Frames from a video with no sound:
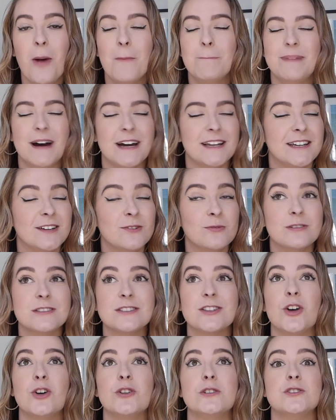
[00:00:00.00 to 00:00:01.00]
but it
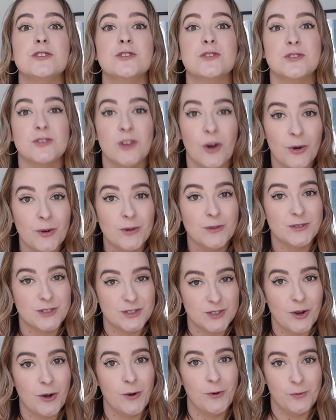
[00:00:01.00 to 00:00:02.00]
was
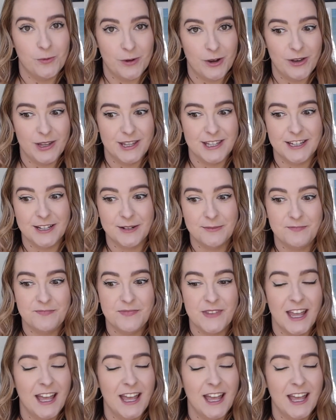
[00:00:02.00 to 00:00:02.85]
so worth it.